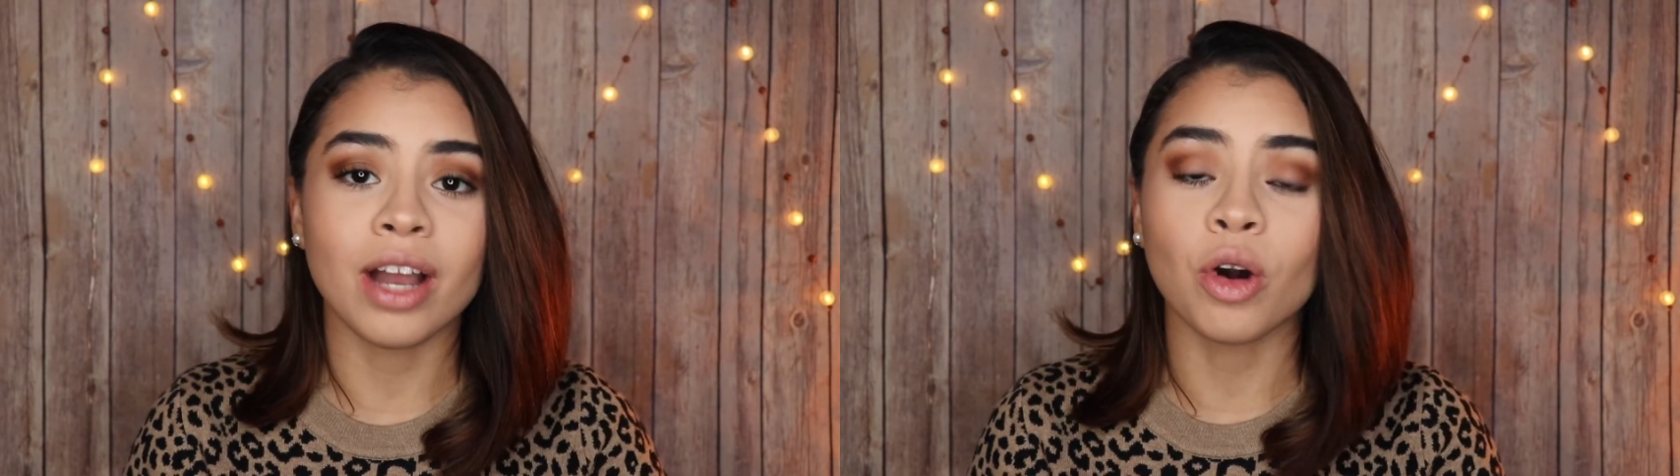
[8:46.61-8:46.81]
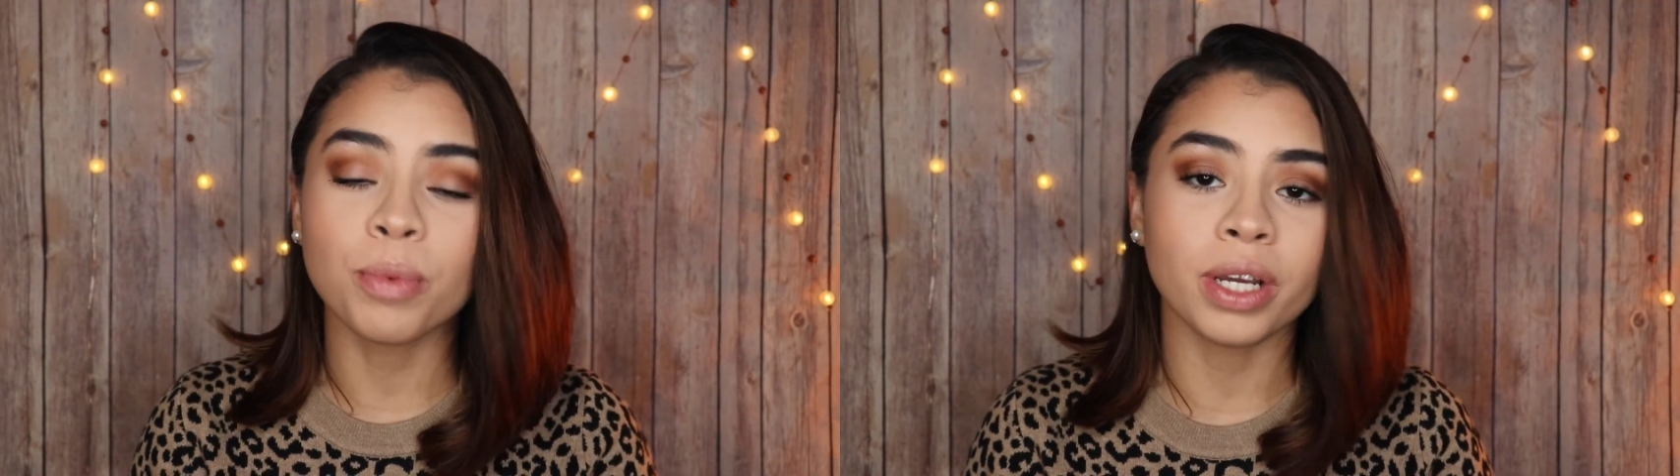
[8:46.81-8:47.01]

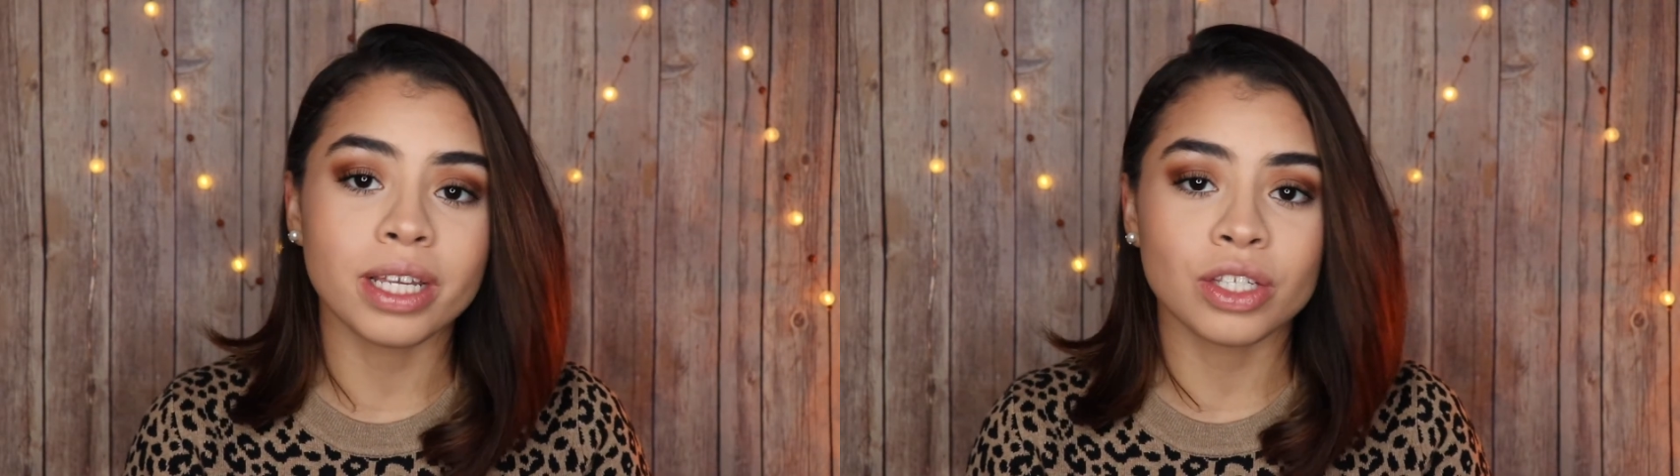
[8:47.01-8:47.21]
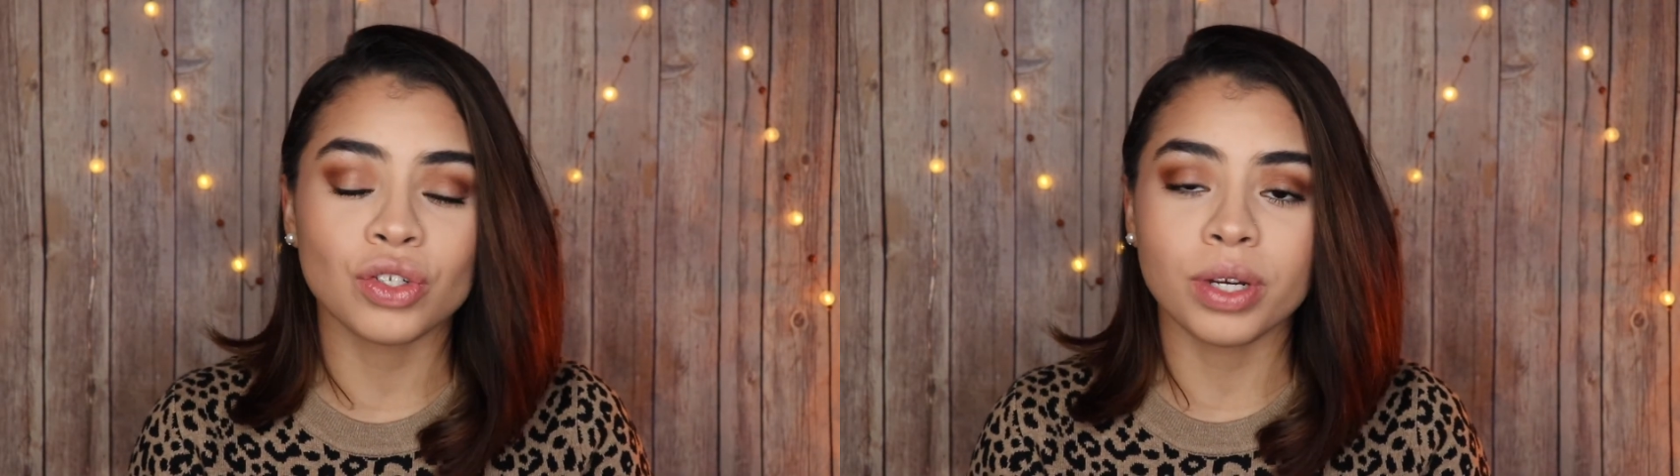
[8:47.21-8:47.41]
I hope you
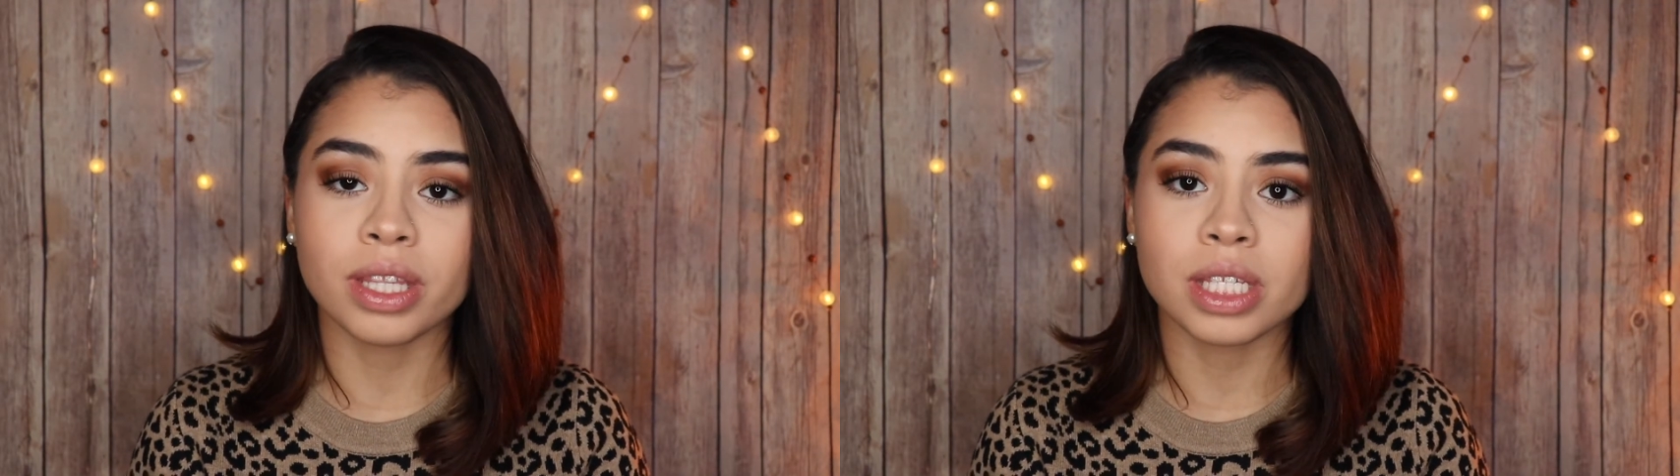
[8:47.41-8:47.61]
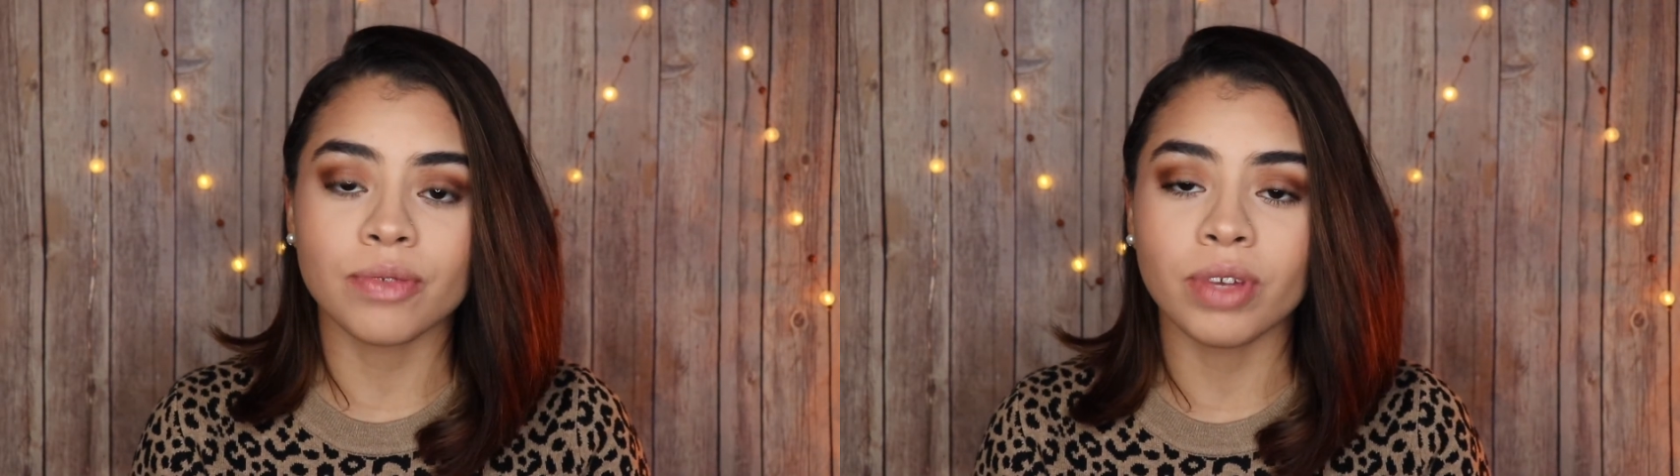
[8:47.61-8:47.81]
guys
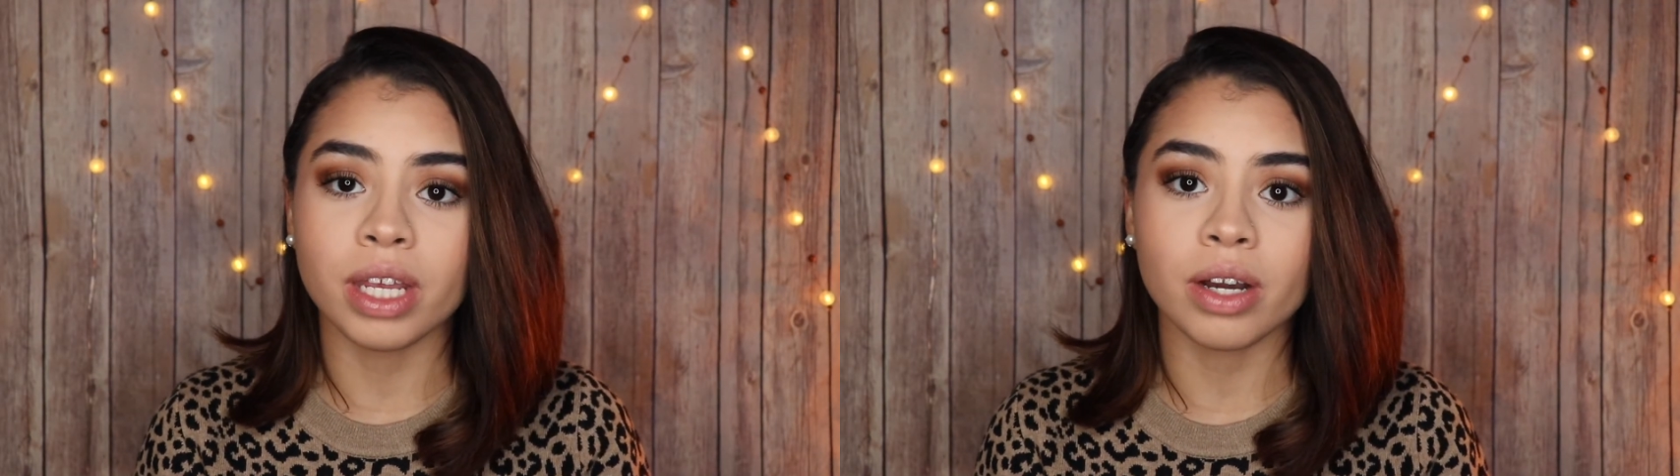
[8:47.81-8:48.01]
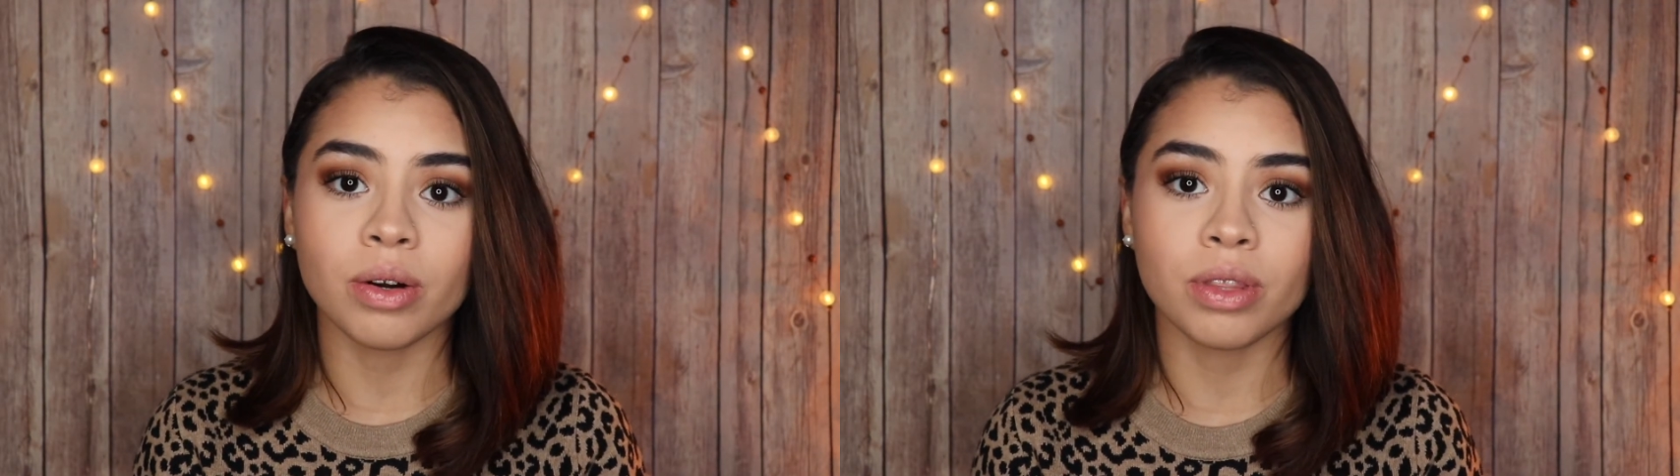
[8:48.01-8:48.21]
enjoyed this
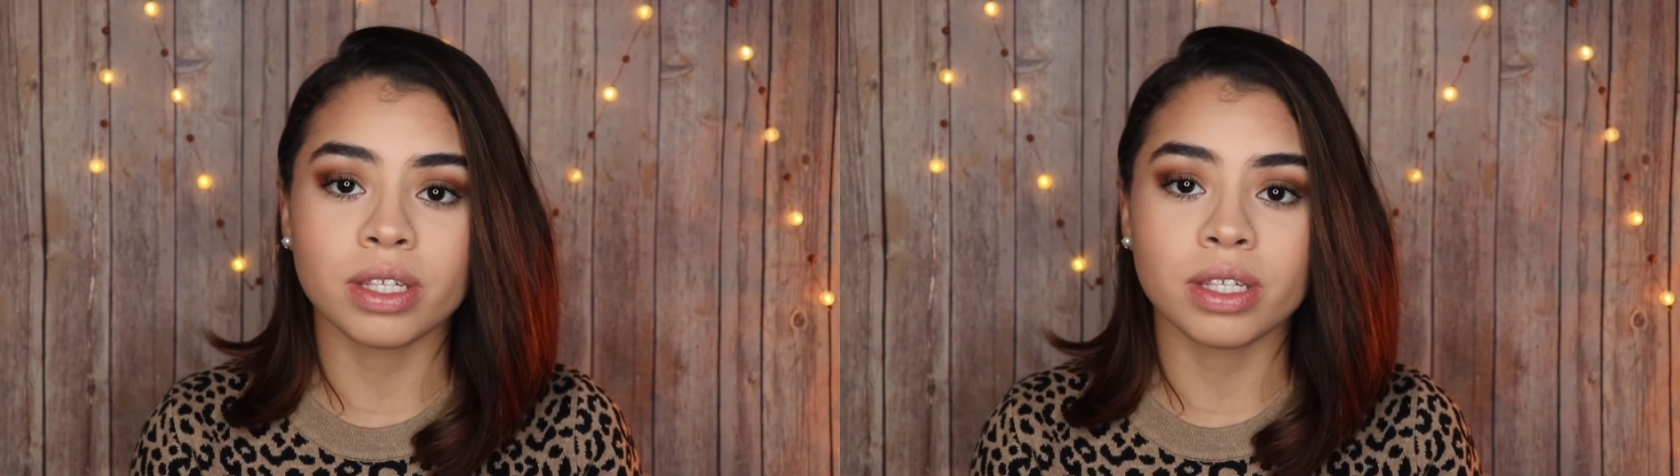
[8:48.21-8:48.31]
video.